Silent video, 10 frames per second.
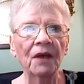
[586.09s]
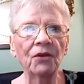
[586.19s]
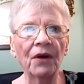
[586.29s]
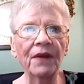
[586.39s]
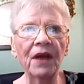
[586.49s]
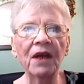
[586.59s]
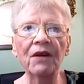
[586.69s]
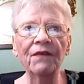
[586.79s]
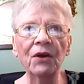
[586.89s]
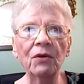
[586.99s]
During the
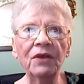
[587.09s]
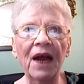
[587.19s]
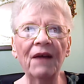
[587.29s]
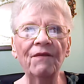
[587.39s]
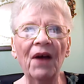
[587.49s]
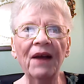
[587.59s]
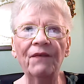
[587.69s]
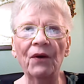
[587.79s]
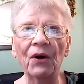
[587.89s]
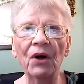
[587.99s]
interview, Dan
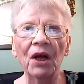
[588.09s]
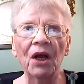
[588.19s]
Pfeiffer,